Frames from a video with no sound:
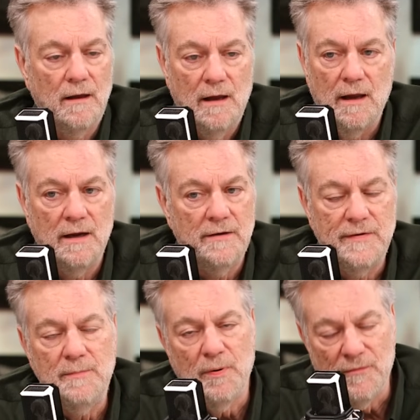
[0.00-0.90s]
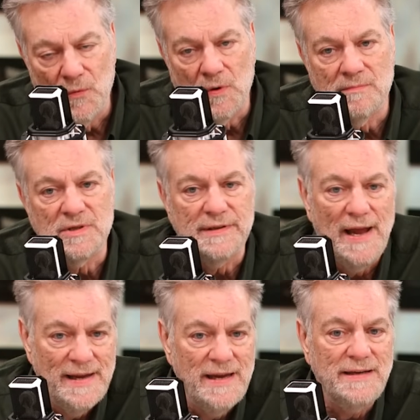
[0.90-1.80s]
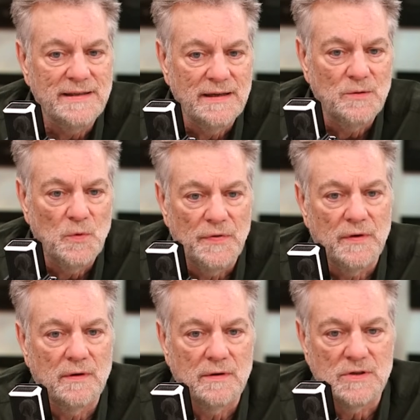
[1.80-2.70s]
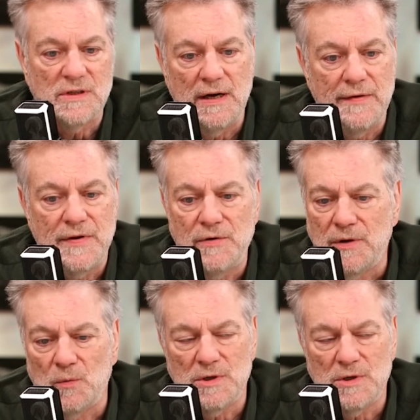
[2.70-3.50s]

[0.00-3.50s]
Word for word: yeah. And if he performs like he did with the State of the Union,